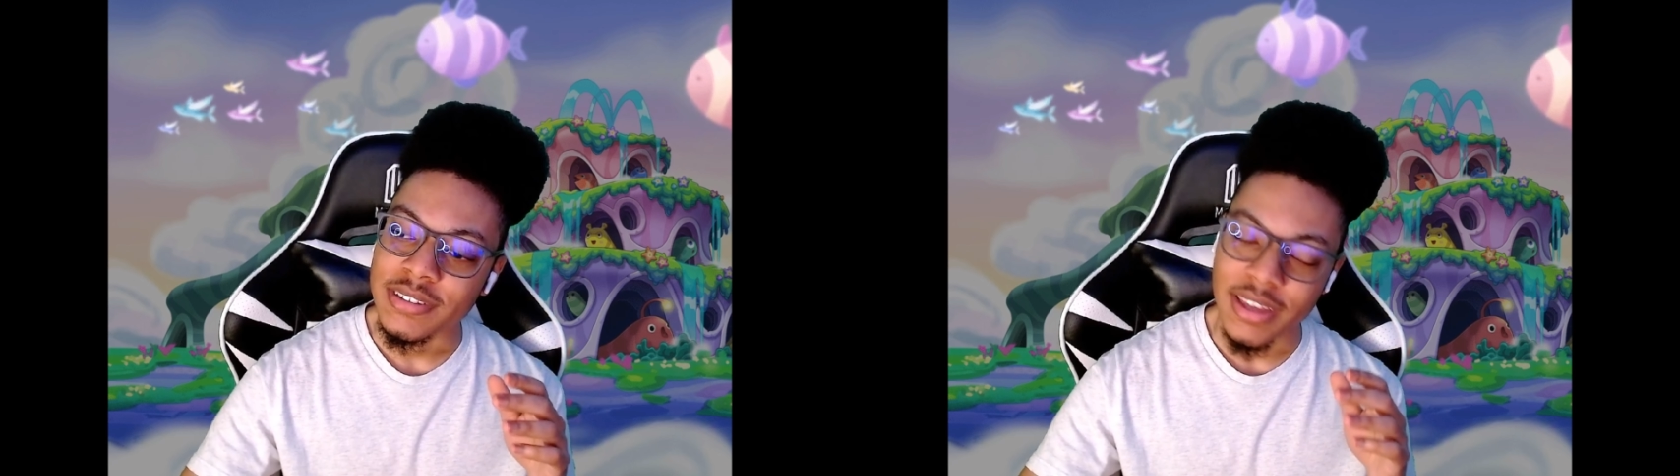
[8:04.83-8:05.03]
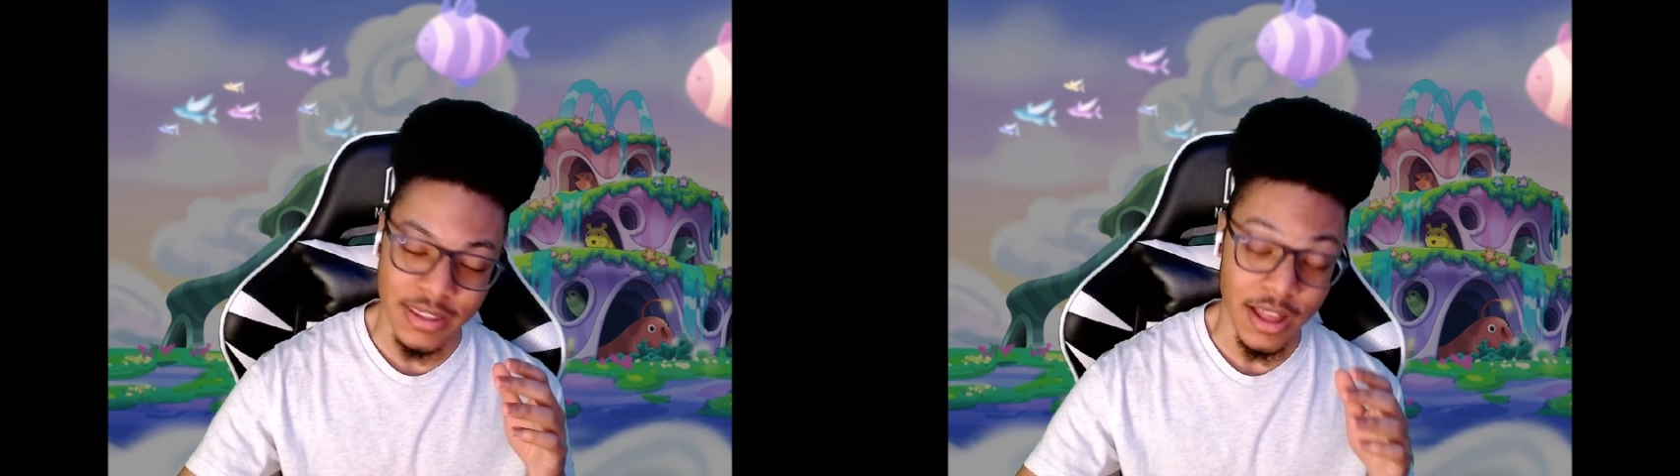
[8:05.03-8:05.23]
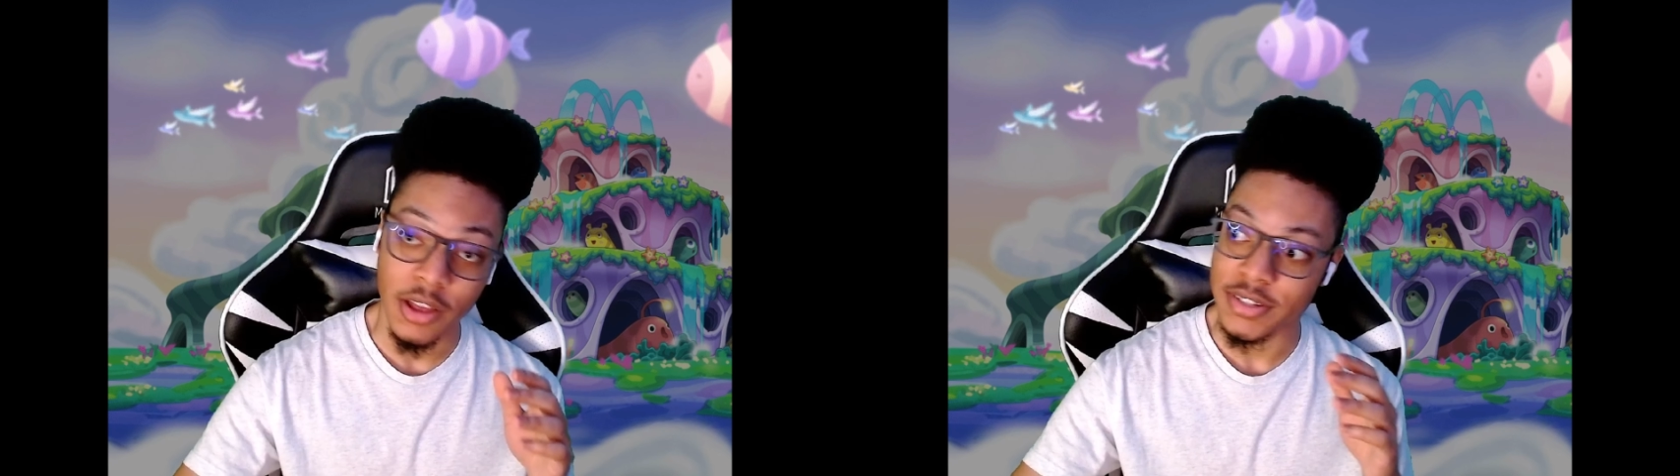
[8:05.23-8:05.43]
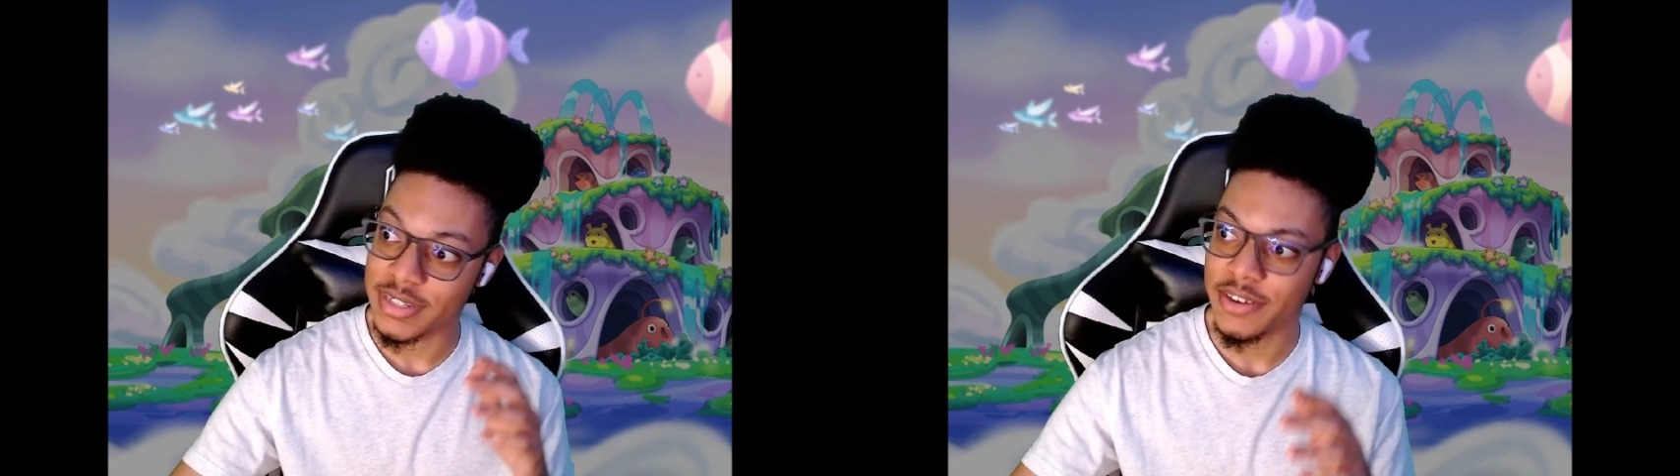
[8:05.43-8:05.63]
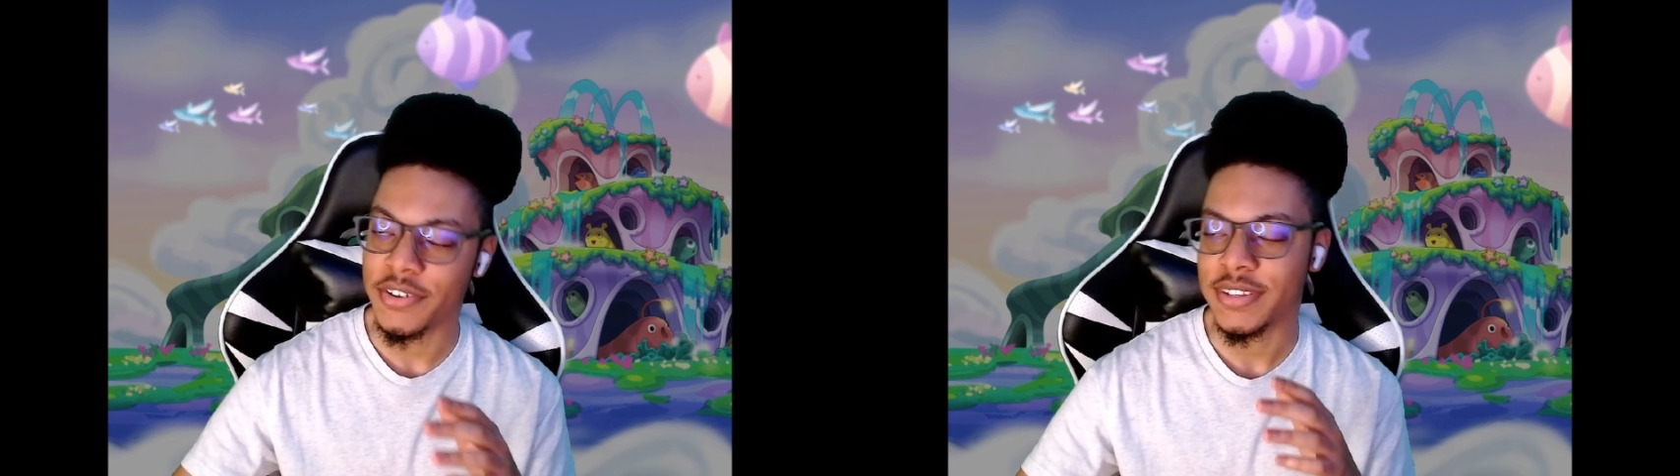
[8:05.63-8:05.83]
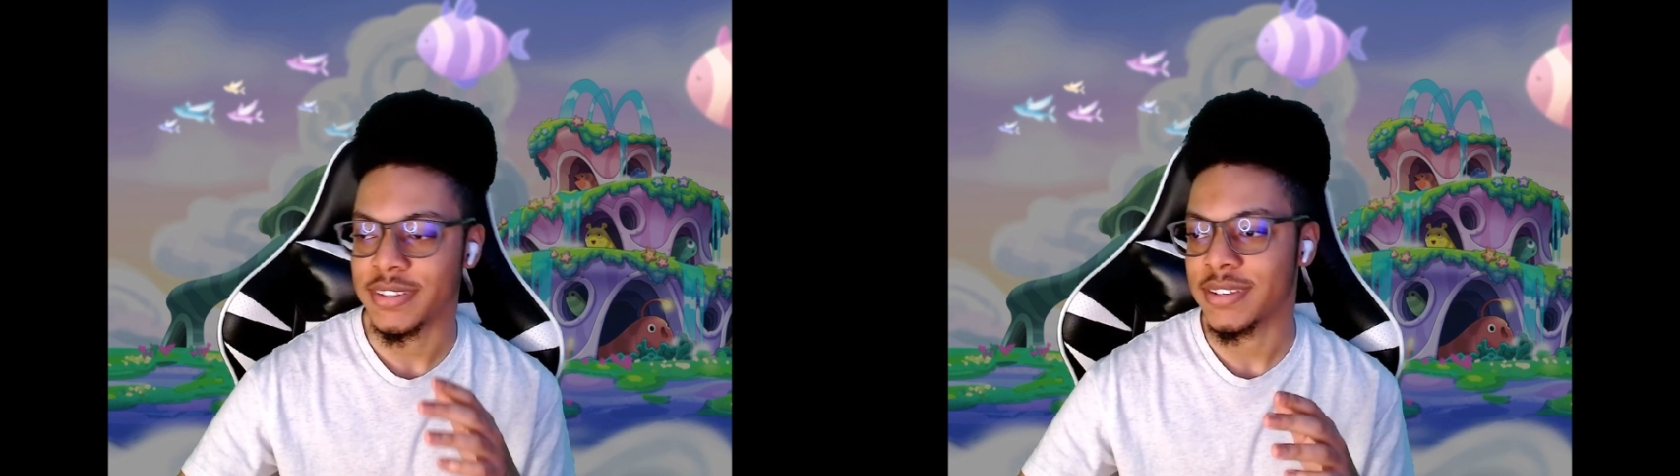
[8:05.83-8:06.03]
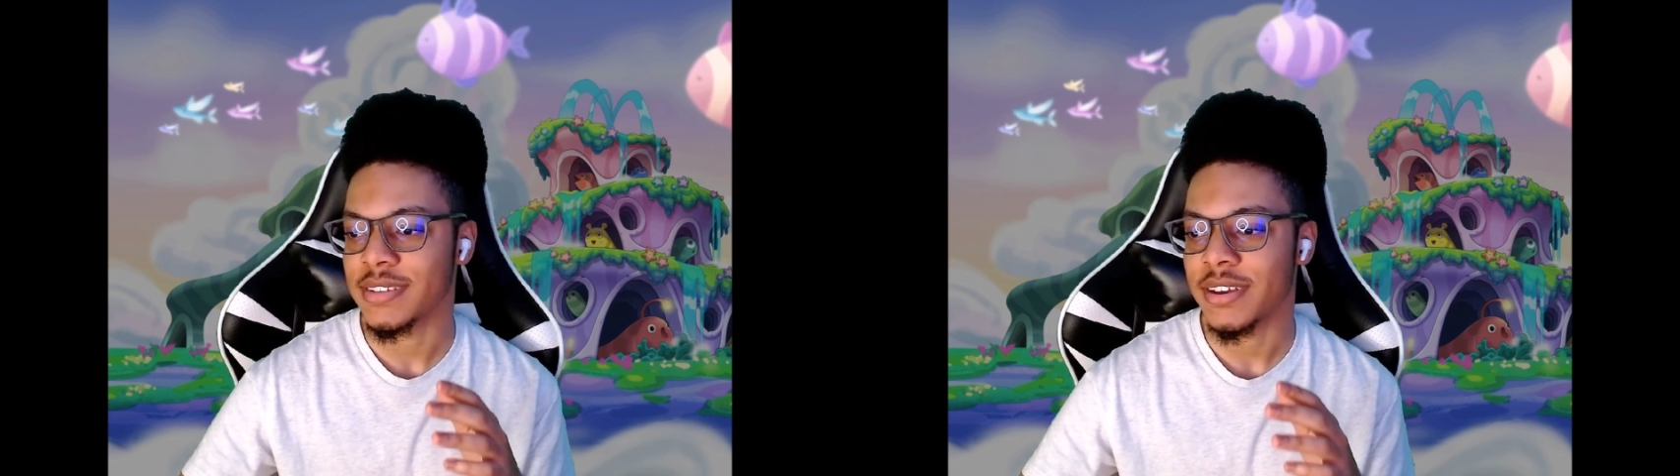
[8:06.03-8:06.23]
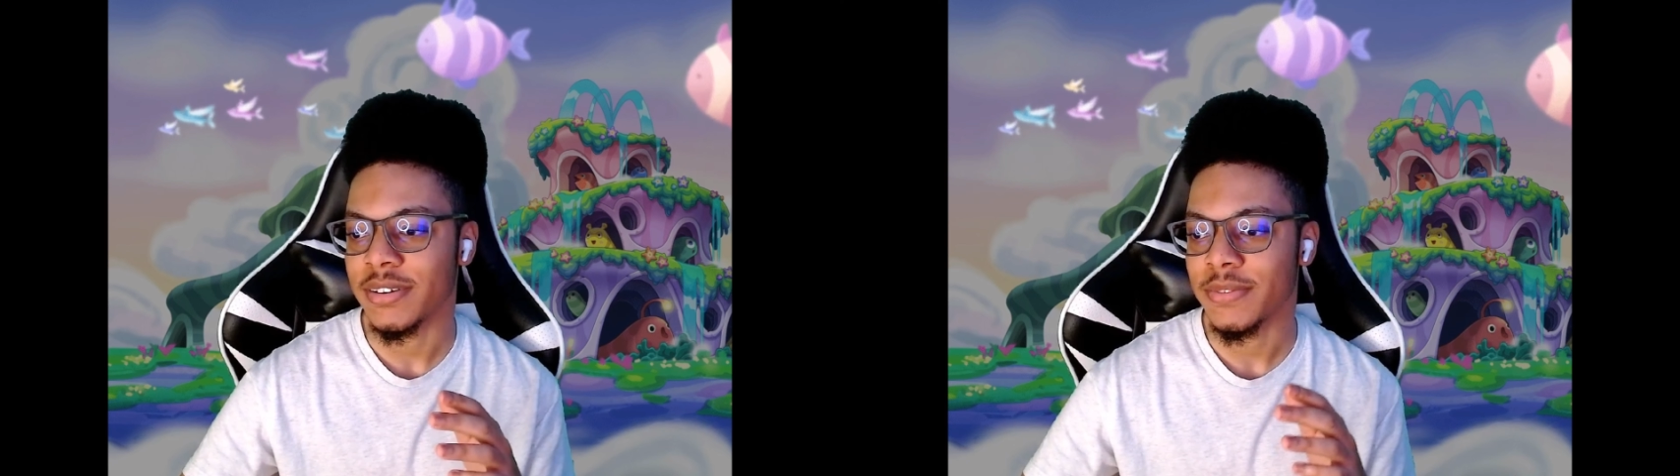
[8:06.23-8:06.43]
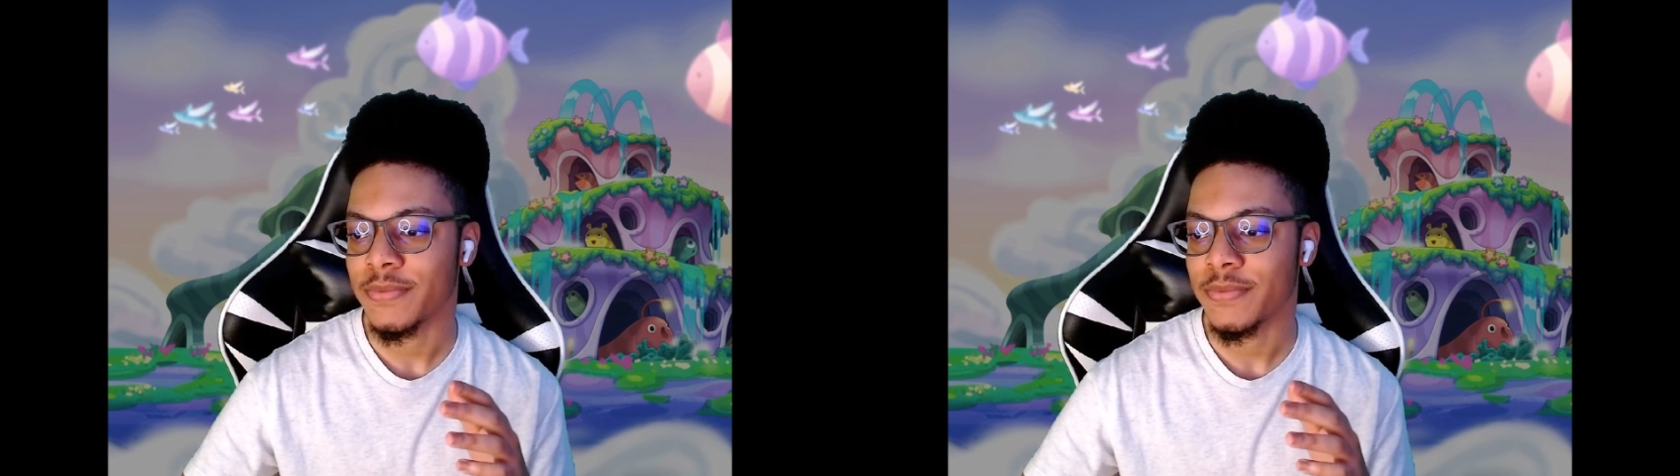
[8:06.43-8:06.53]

in all seriousness though,